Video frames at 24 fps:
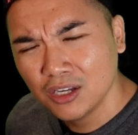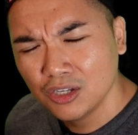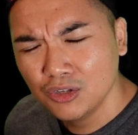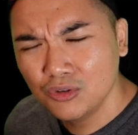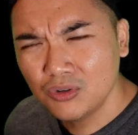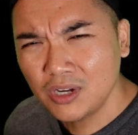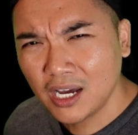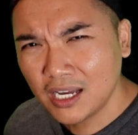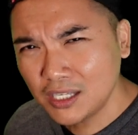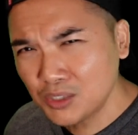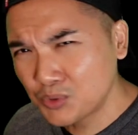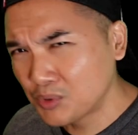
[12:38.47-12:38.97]

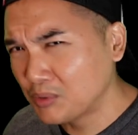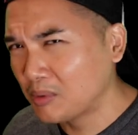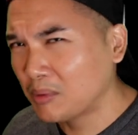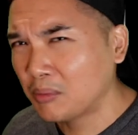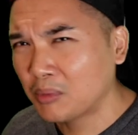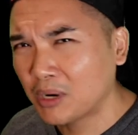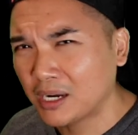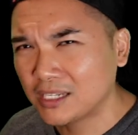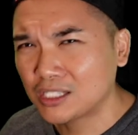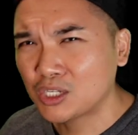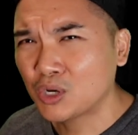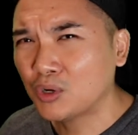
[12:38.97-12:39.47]
guys remember
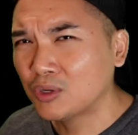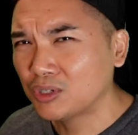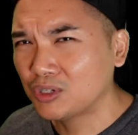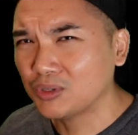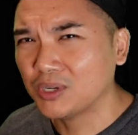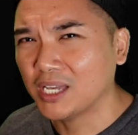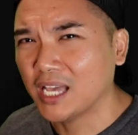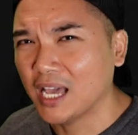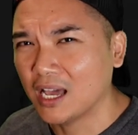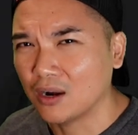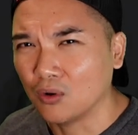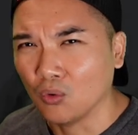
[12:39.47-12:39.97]
I told you he
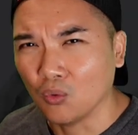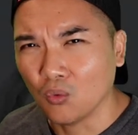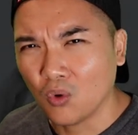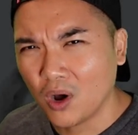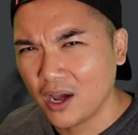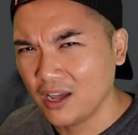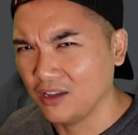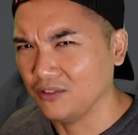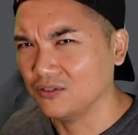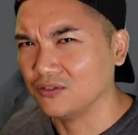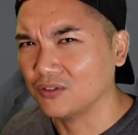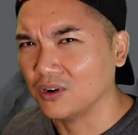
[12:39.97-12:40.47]
had a
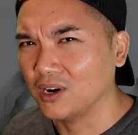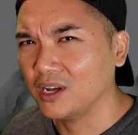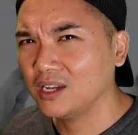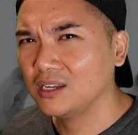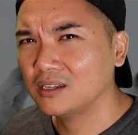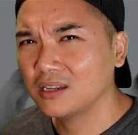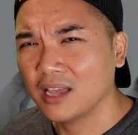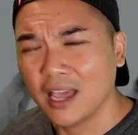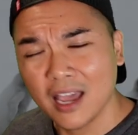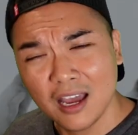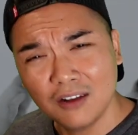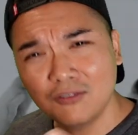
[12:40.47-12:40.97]
wife, right?
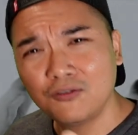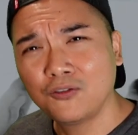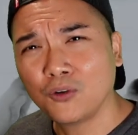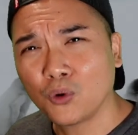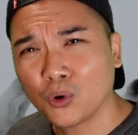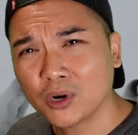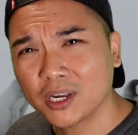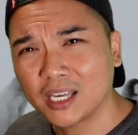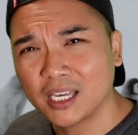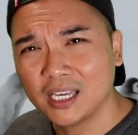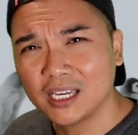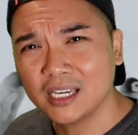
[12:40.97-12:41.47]
And
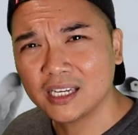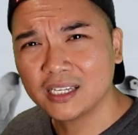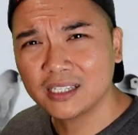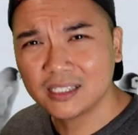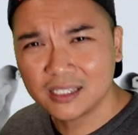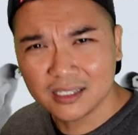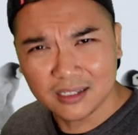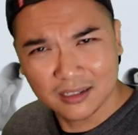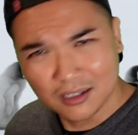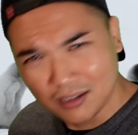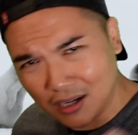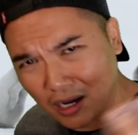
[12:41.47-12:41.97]
four
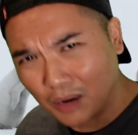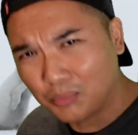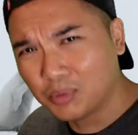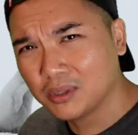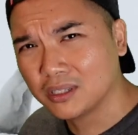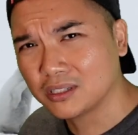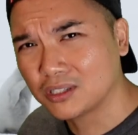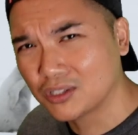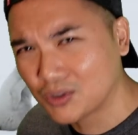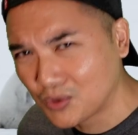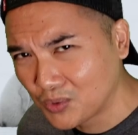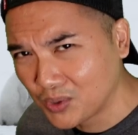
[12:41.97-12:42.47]
kids, couple
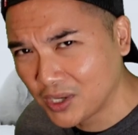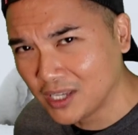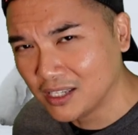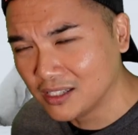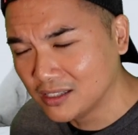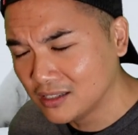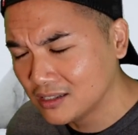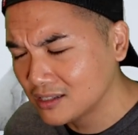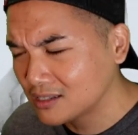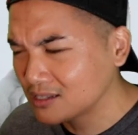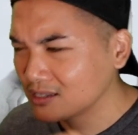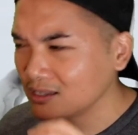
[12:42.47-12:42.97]
of
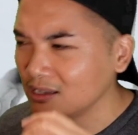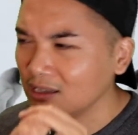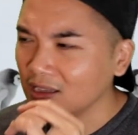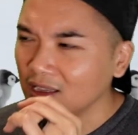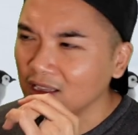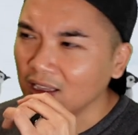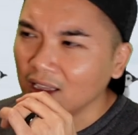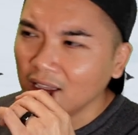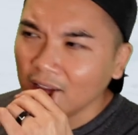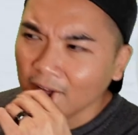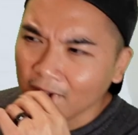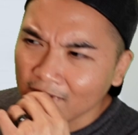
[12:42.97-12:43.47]
twins.
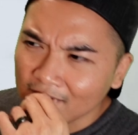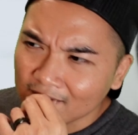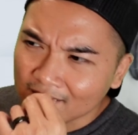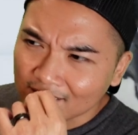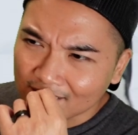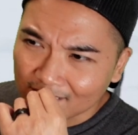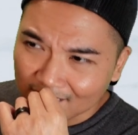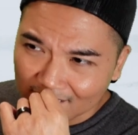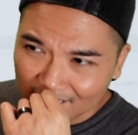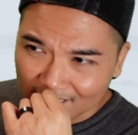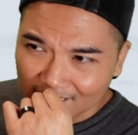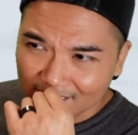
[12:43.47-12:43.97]

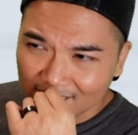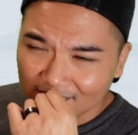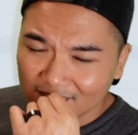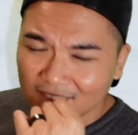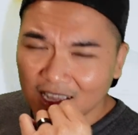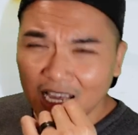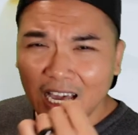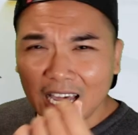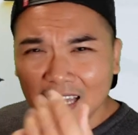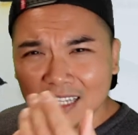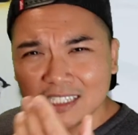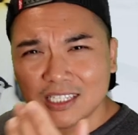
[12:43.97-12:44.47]

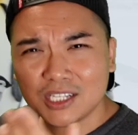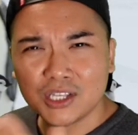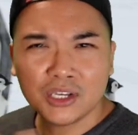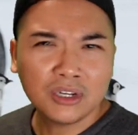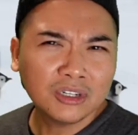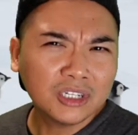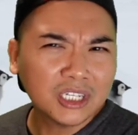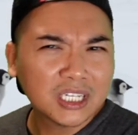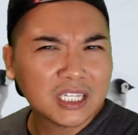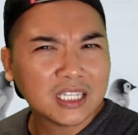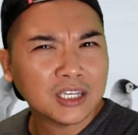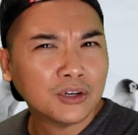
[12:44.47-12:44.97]
Guys, they're
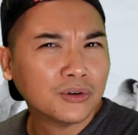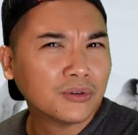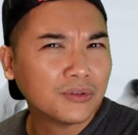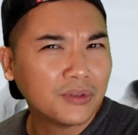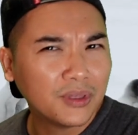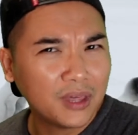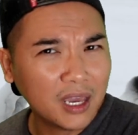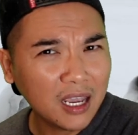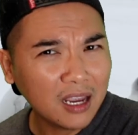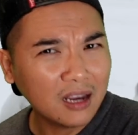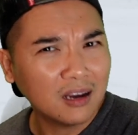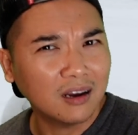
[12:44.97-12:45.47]
still
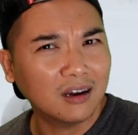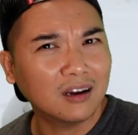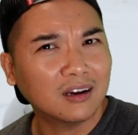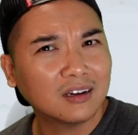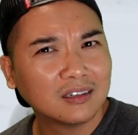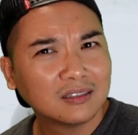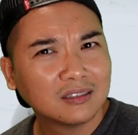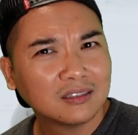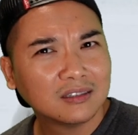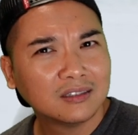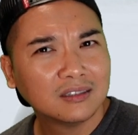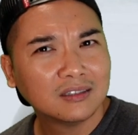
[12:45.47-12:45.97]
there.
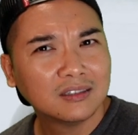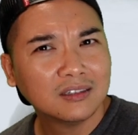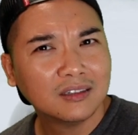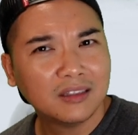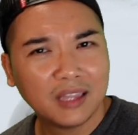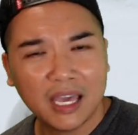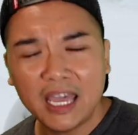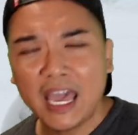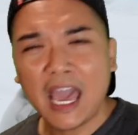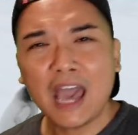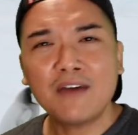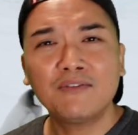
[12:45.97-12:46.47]

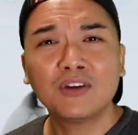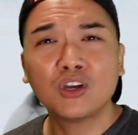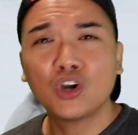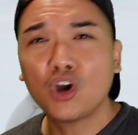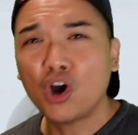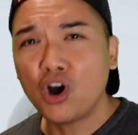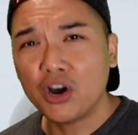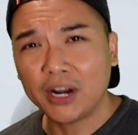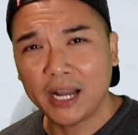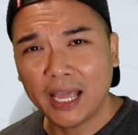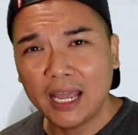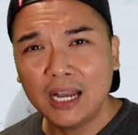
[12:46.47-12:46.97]
They haven't
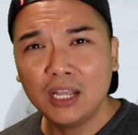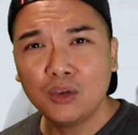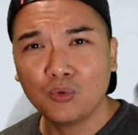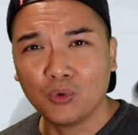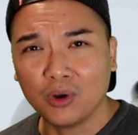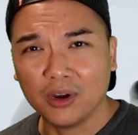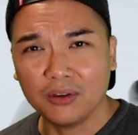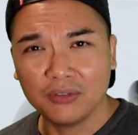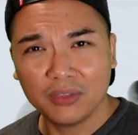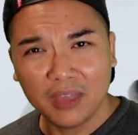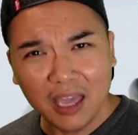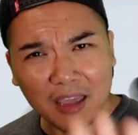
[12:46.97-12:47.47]
gone
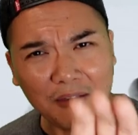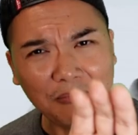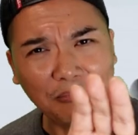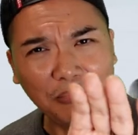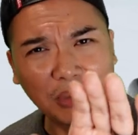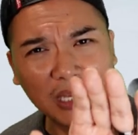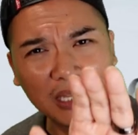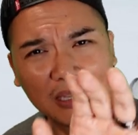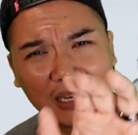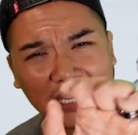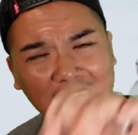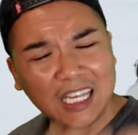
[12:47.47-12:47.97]
anywhere. They've
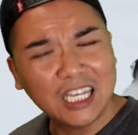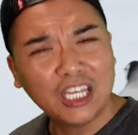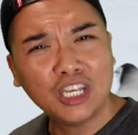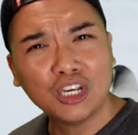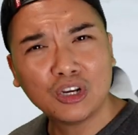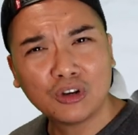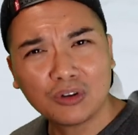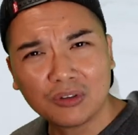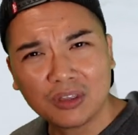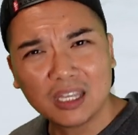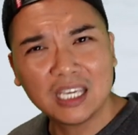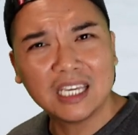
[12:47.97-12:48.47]
been
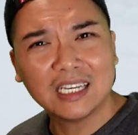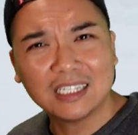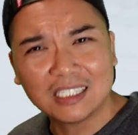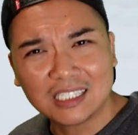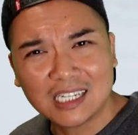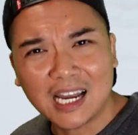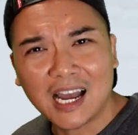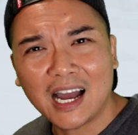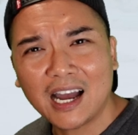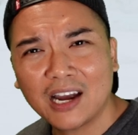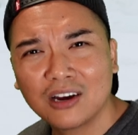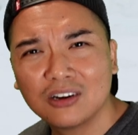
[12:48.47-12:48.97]
here the
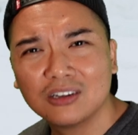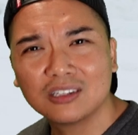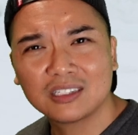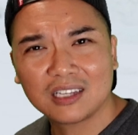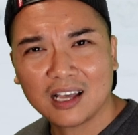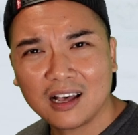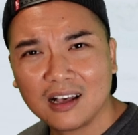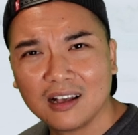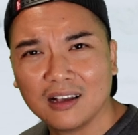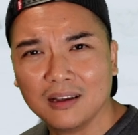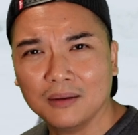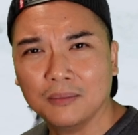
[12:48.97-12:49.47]
entire
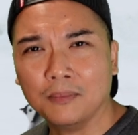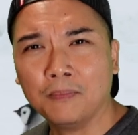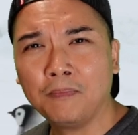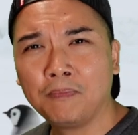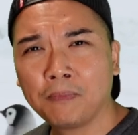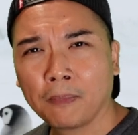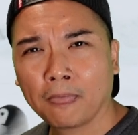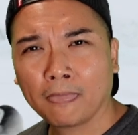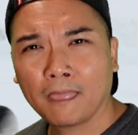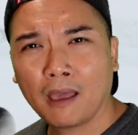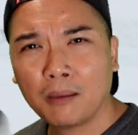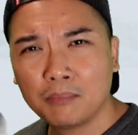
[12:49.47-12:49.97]
time.
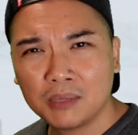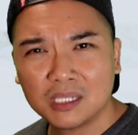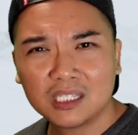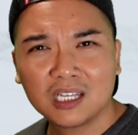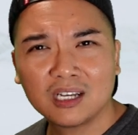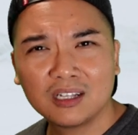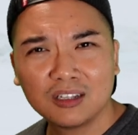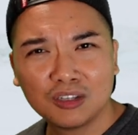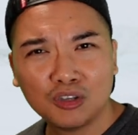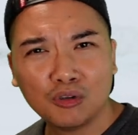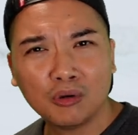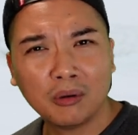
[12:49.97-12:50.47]
I've been
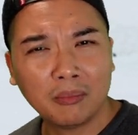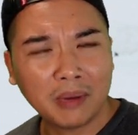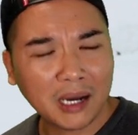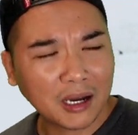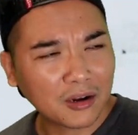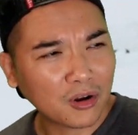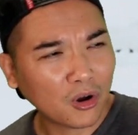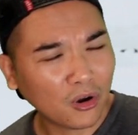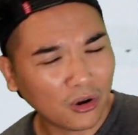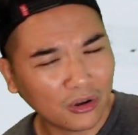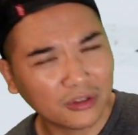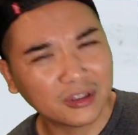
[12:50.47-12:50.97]
telling you about
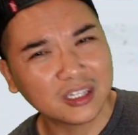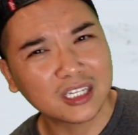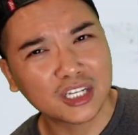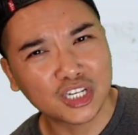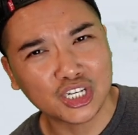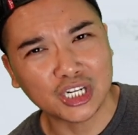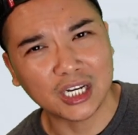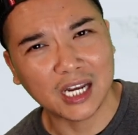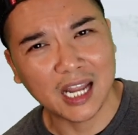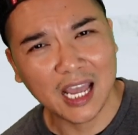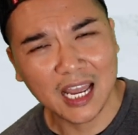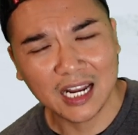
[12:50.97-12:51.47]
all this
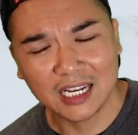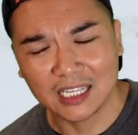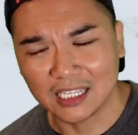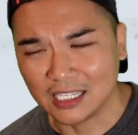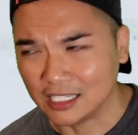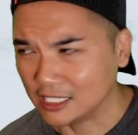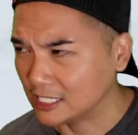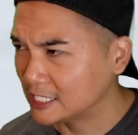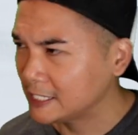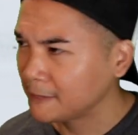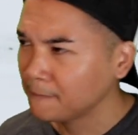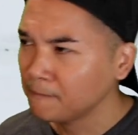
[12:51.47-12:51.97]

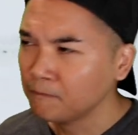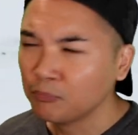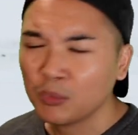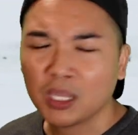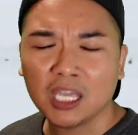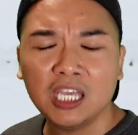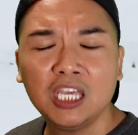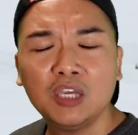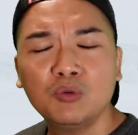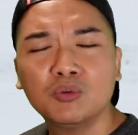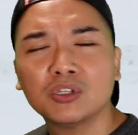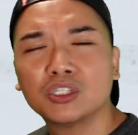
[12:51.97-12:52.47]
shenanigans.
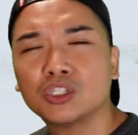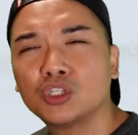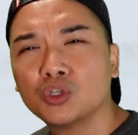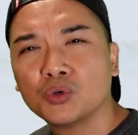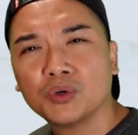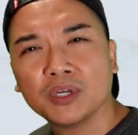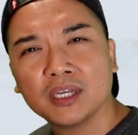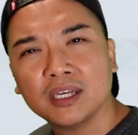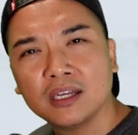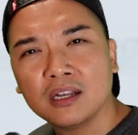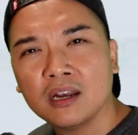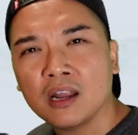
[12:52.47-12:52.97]
He was
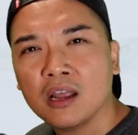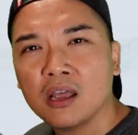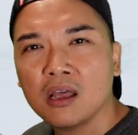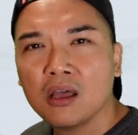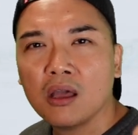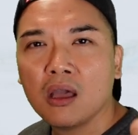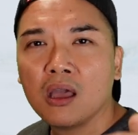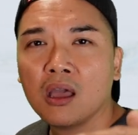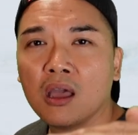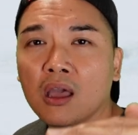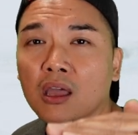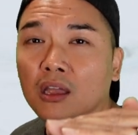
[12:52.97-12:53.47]
doing it
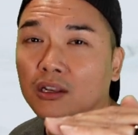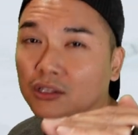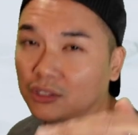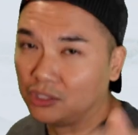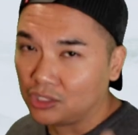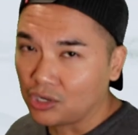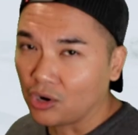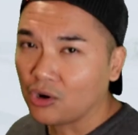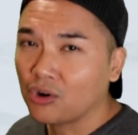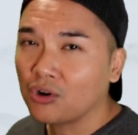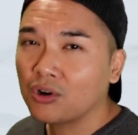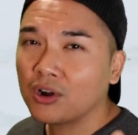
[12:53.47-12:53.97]

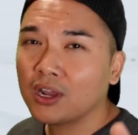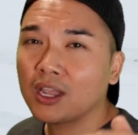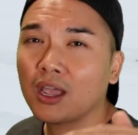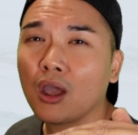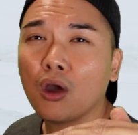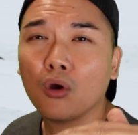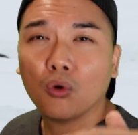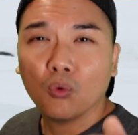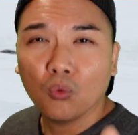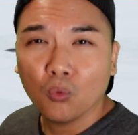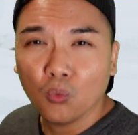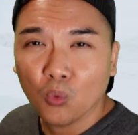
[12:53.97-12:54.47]
during
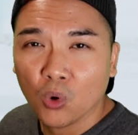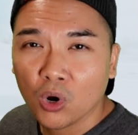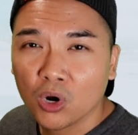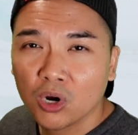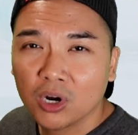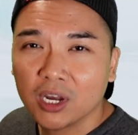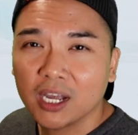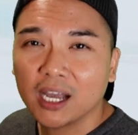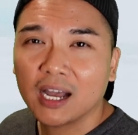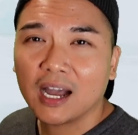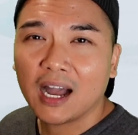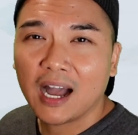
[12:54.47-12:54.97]

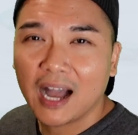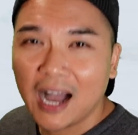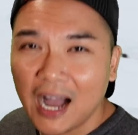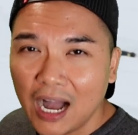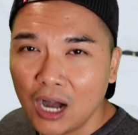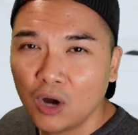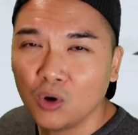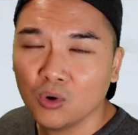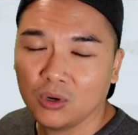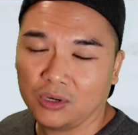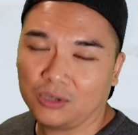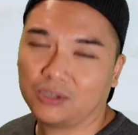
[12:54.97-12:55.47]
work
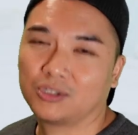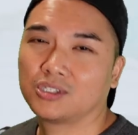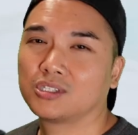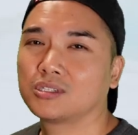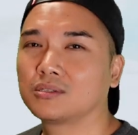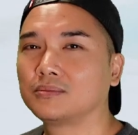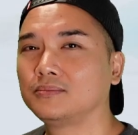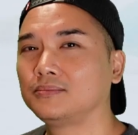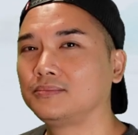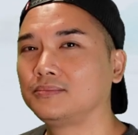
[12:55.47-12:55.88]
hours